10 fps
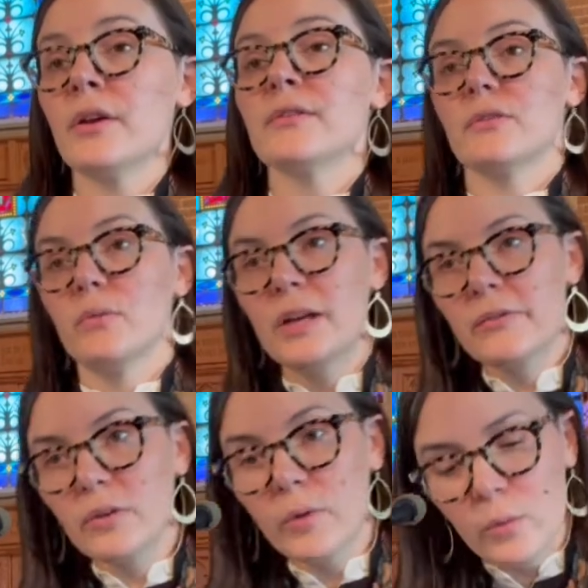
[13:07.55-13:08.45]
So when
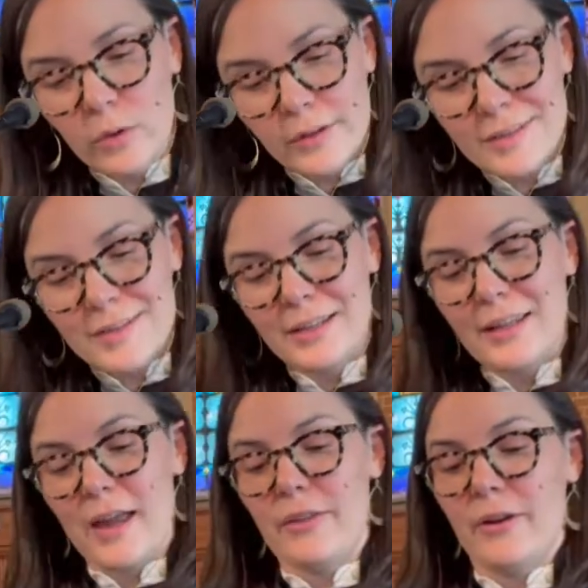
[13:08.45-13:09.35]
everyone works
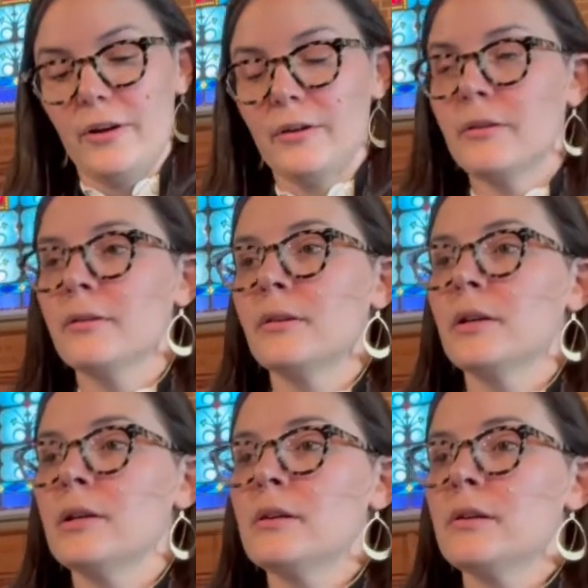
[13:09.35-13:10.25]
together
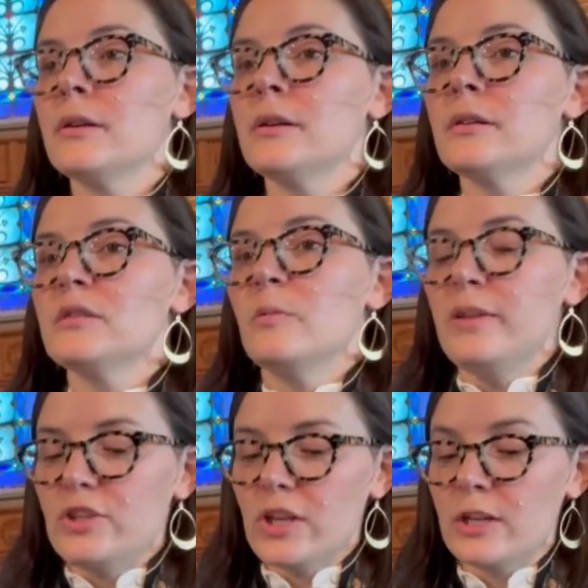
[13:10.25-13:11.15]
to
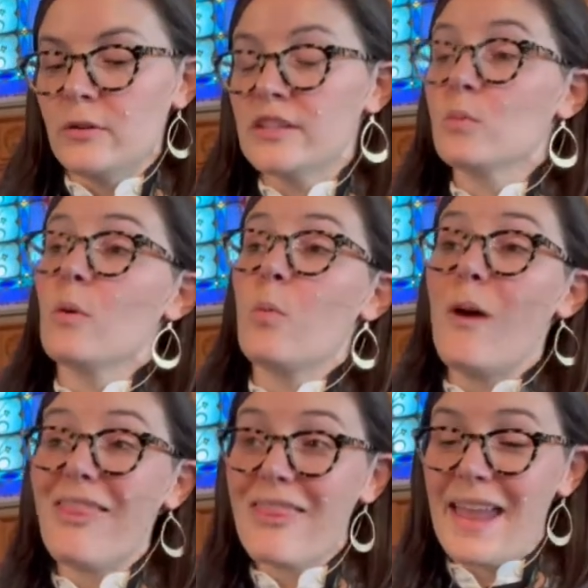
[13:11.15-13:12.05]
be generous with
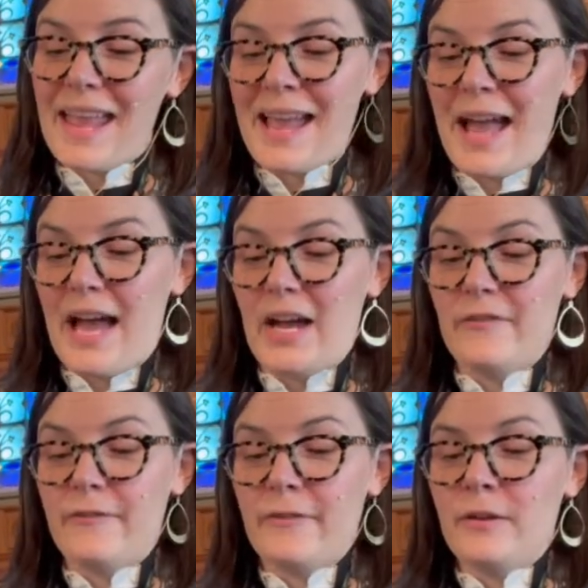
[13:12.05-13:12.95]
what they
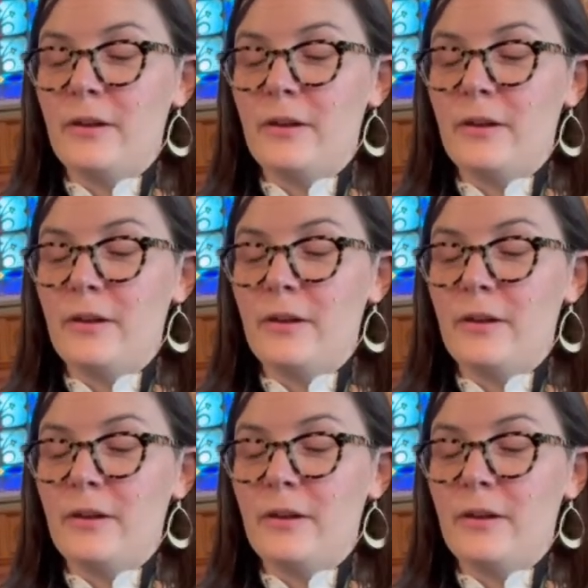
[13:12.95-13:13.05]
have,